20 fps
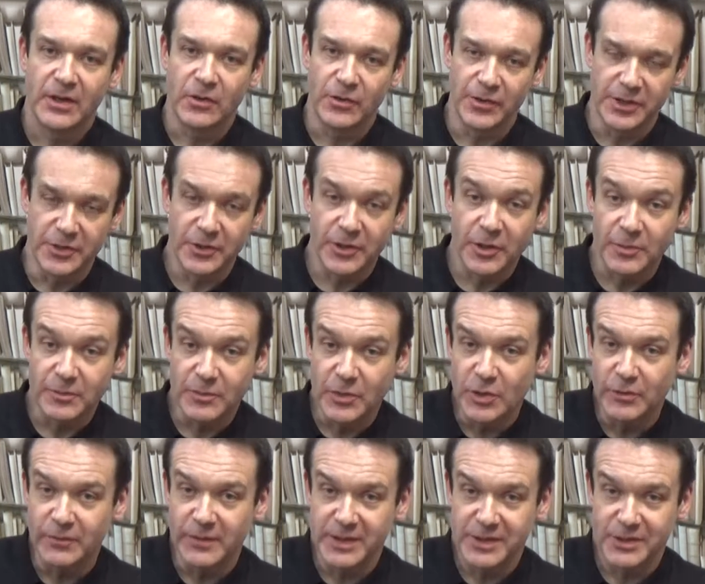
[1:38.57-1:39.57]
or you can
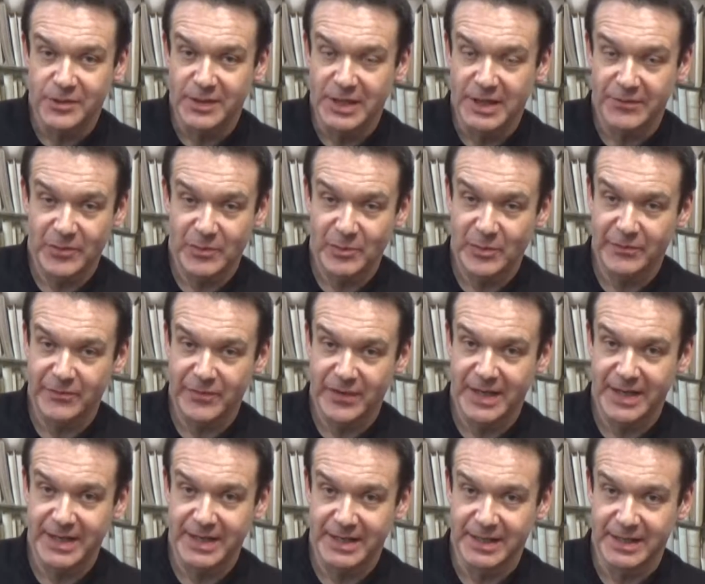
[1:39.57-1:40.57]
move it to another
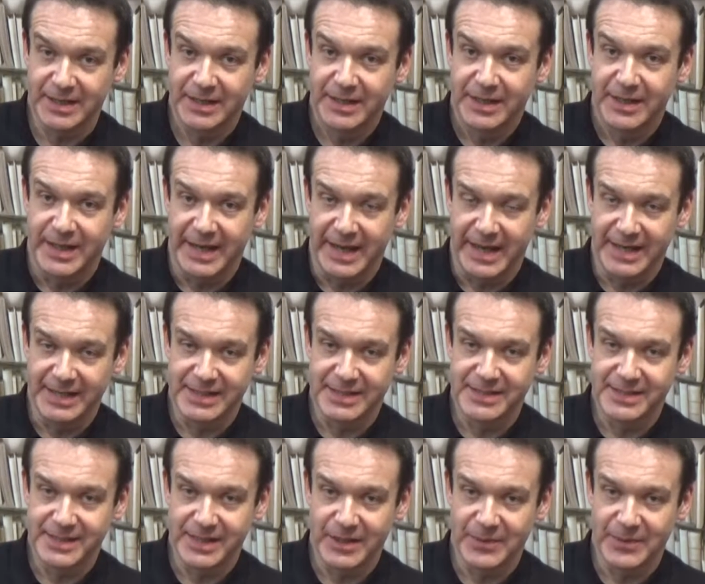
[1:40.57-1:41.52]
provider, and